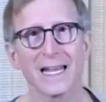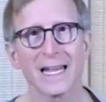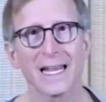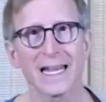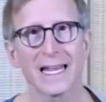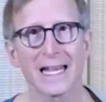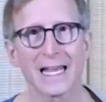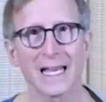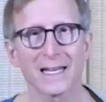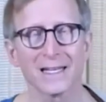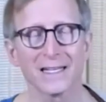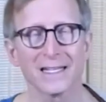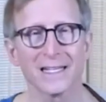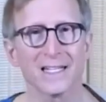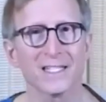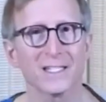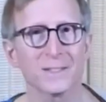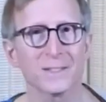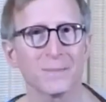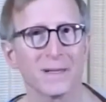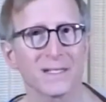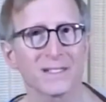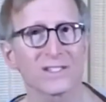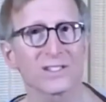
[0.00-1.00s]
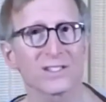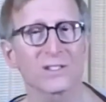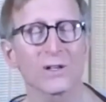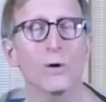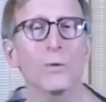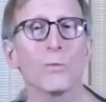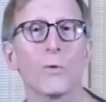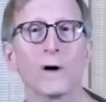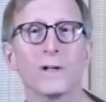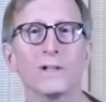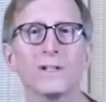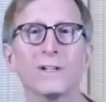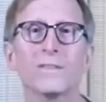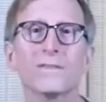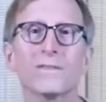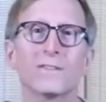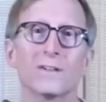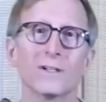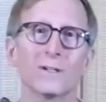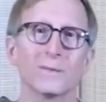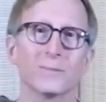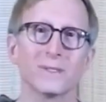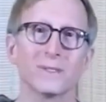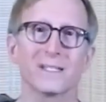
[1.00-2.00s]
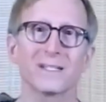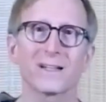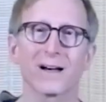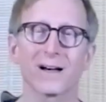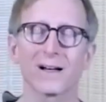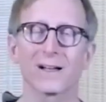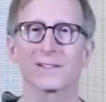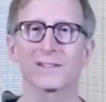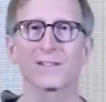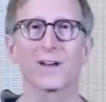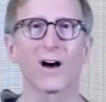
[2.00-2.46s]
And it's been so wonderful because